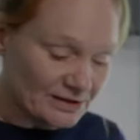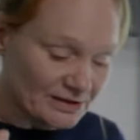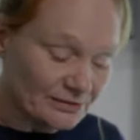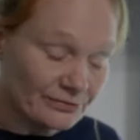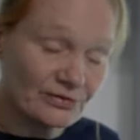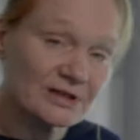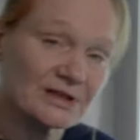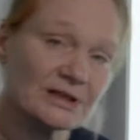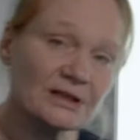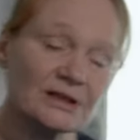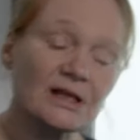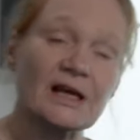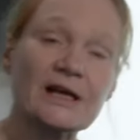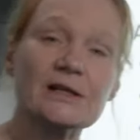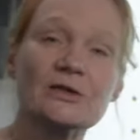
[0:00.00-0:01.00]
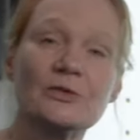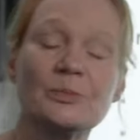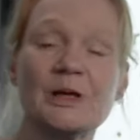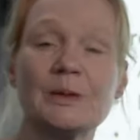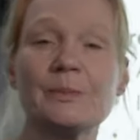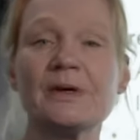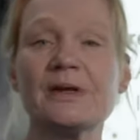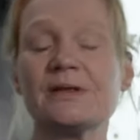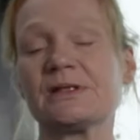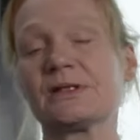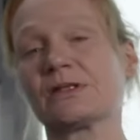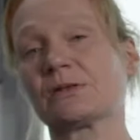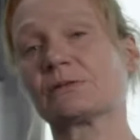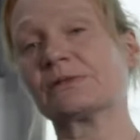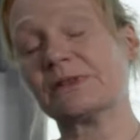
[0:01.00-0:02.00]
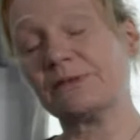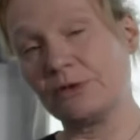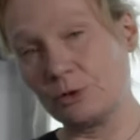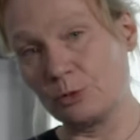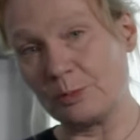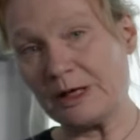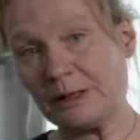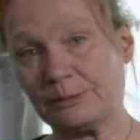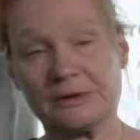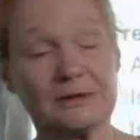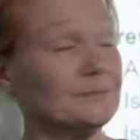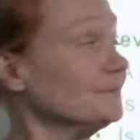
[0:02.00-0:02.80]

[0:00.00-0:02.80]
a different kind of paper. This is a review paper.